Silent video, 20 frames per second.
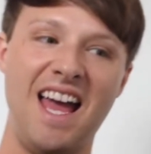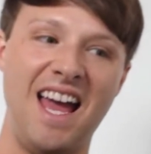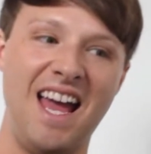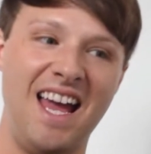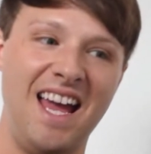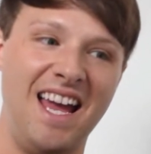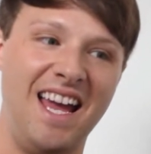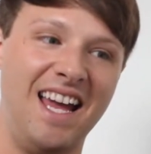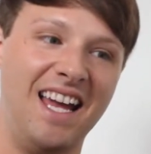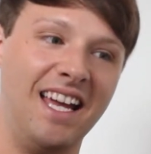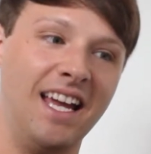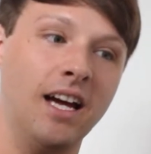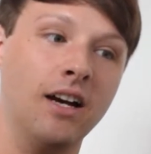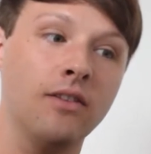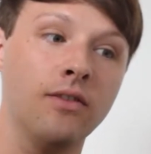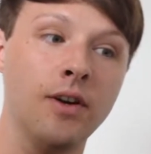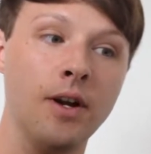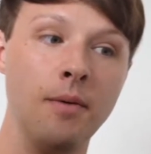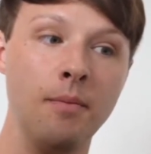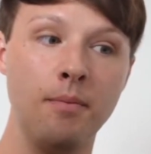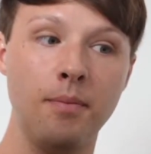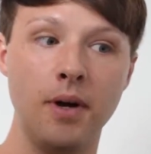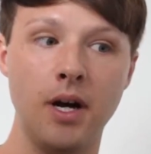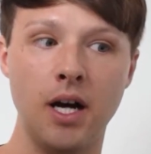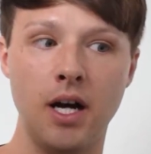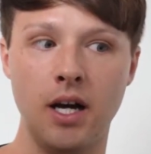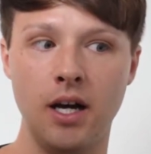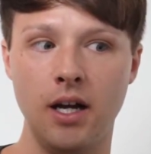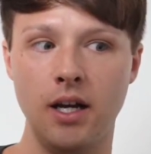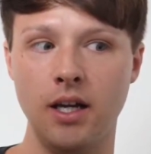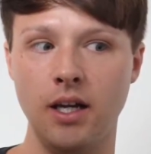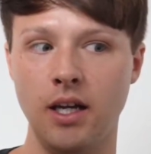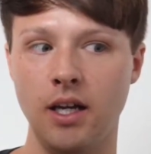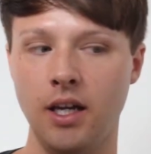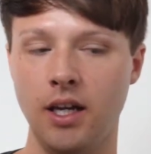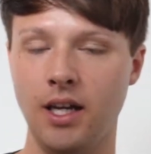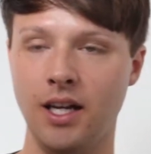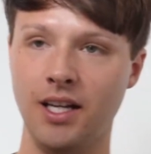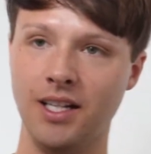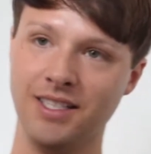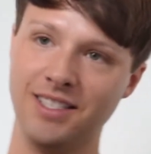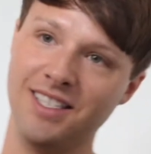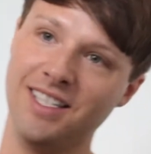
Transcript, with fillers: Hey everybody!